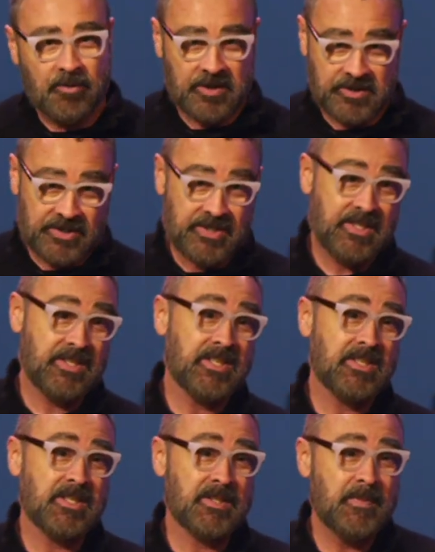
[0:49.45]
Christians
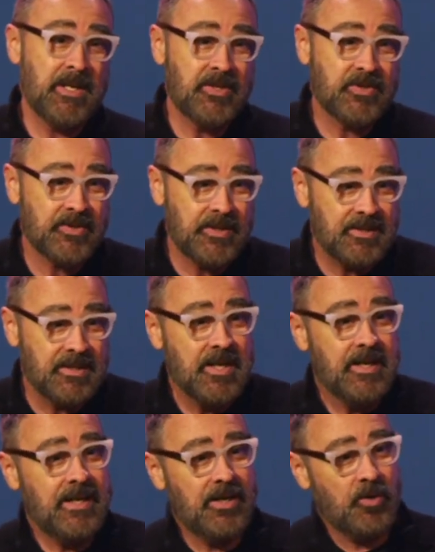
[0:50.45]
Assistance Ministries,
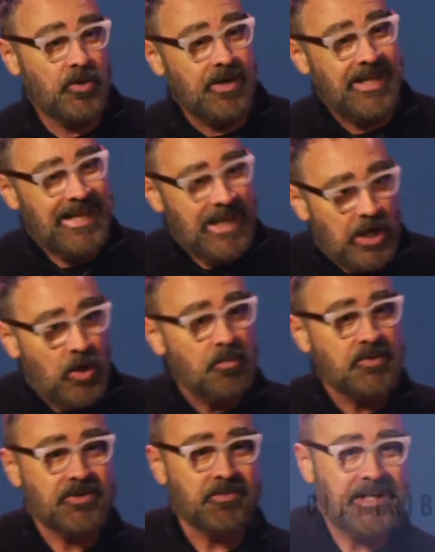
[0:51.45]
in order to help some